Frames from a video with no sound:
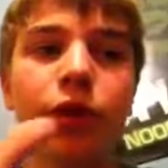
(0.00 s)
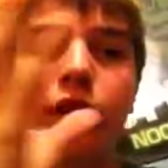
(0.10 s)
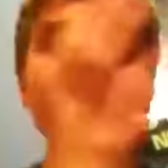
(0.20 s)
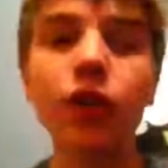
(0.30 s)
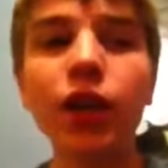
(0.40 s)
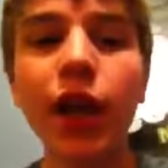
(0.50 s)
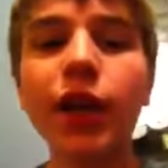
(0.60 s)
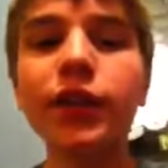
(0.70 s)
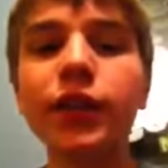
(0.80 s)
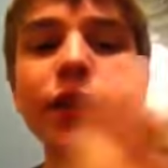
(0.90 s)
with the
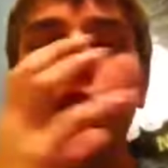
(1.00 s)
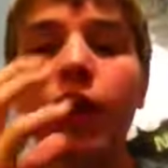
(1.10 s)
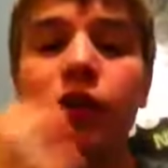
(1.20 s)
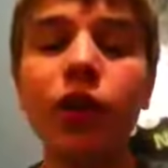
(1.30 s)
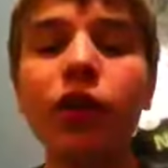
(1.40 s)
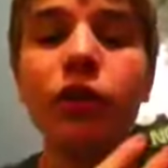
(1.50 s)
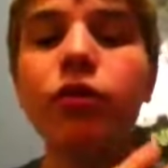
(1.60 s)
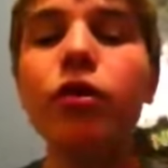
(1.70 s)
classes / guns you